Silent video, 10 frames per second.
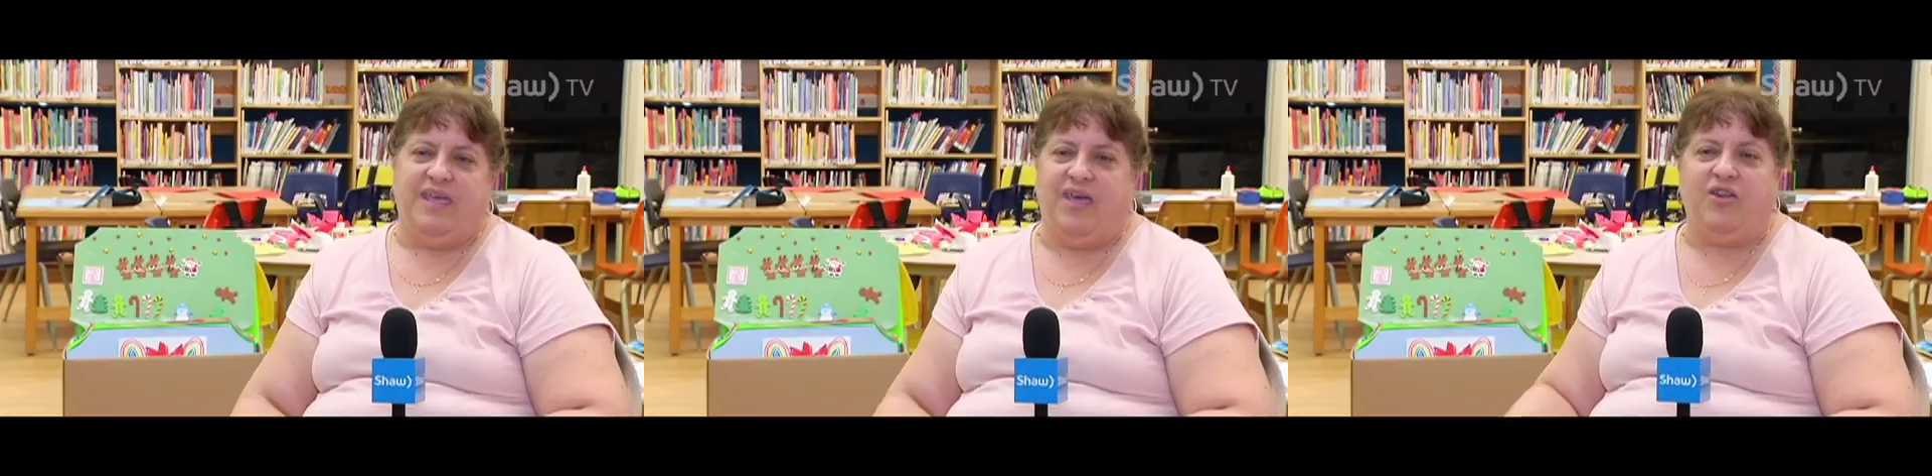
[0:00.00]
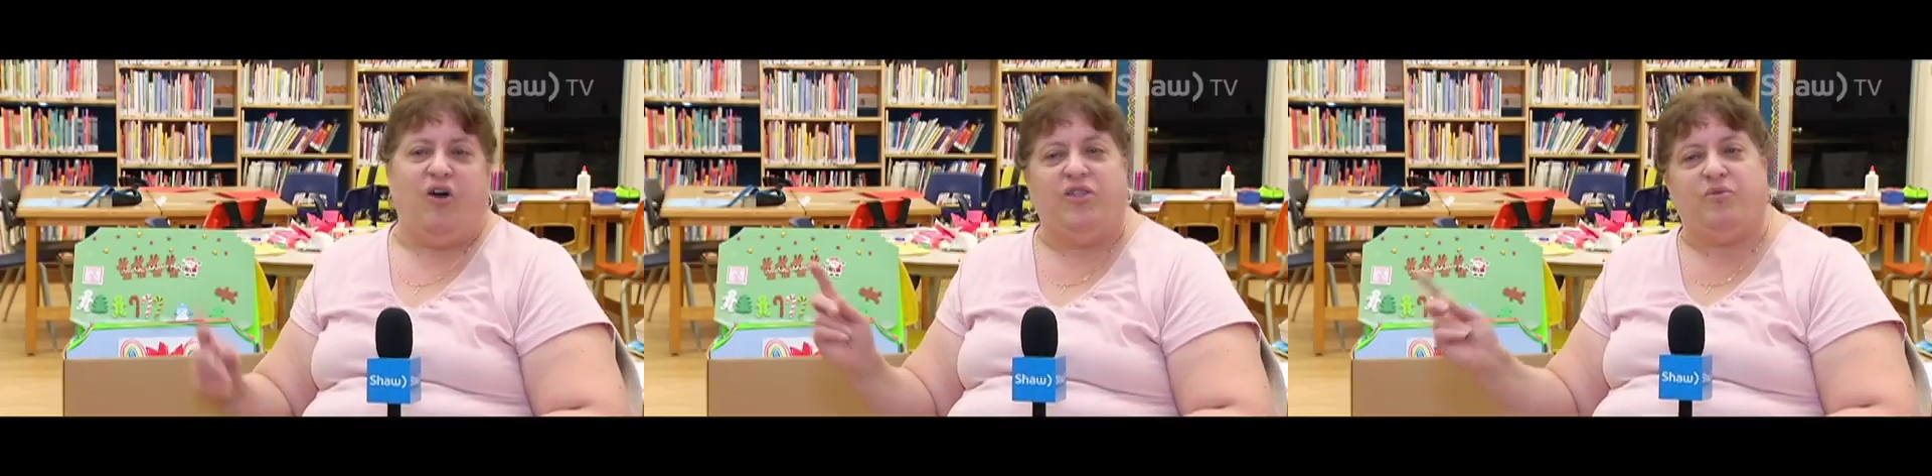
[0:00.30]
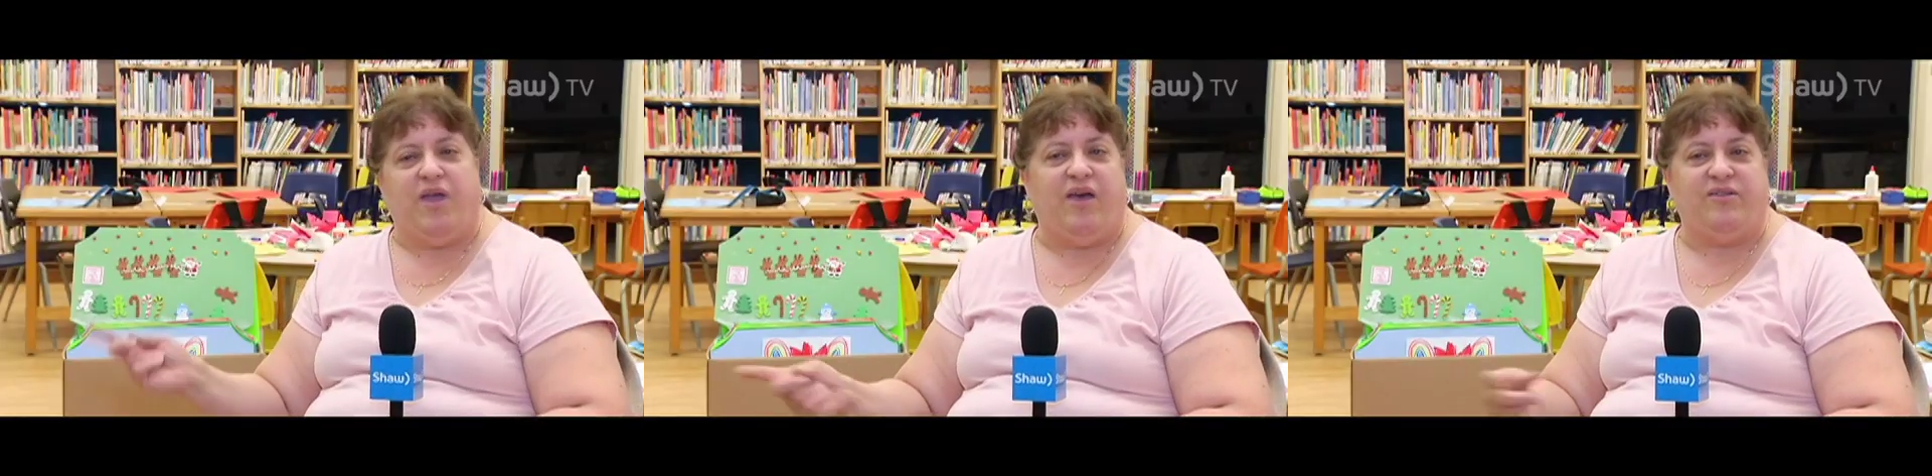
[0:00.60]
and all
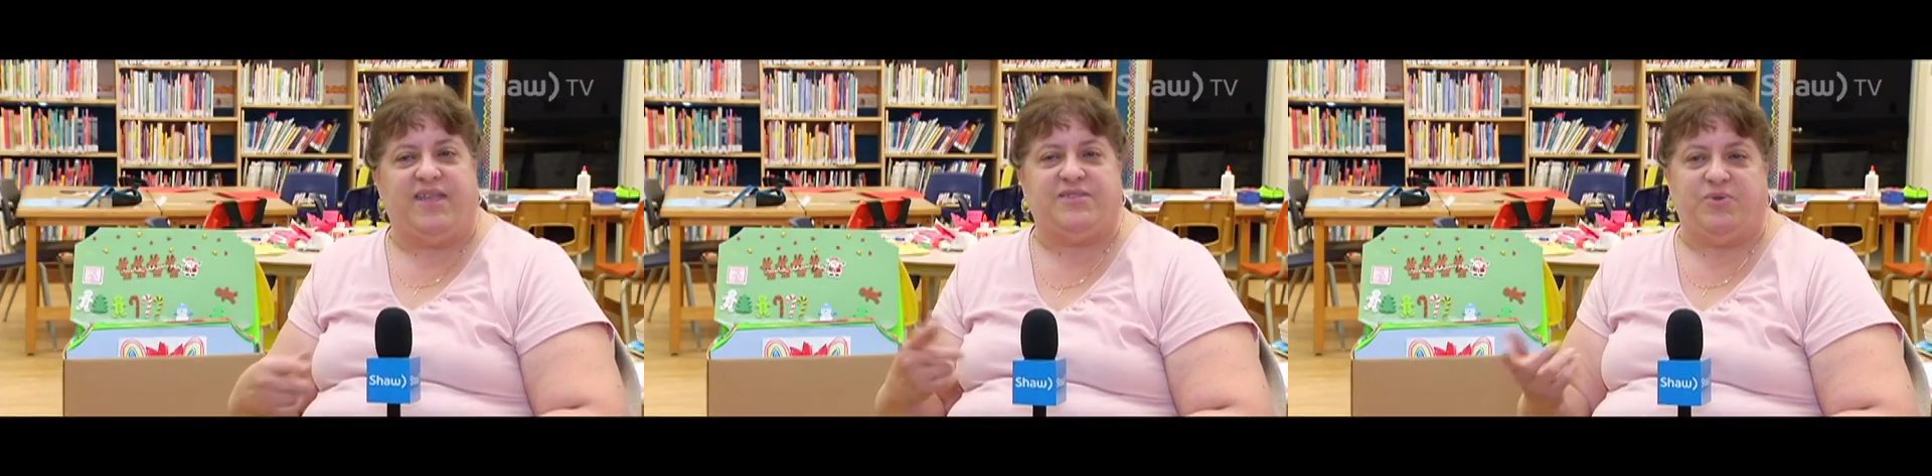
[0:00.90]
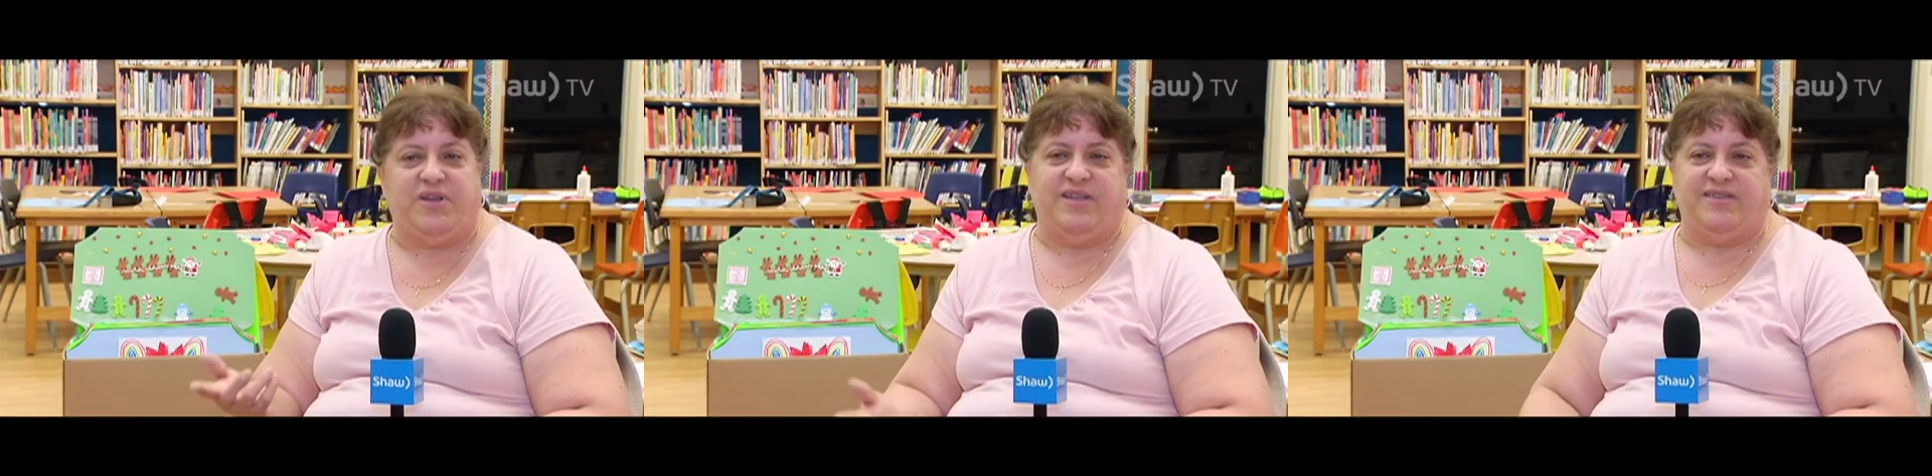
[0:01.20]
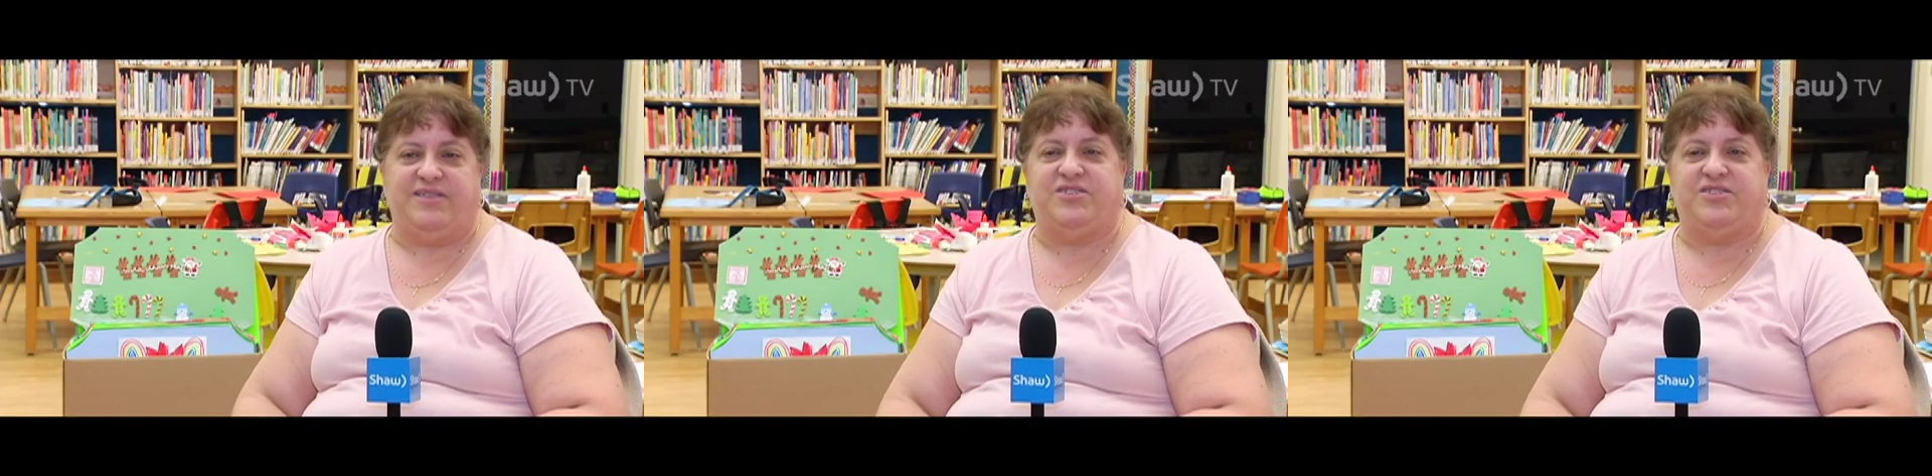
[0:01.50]
around that's what it is.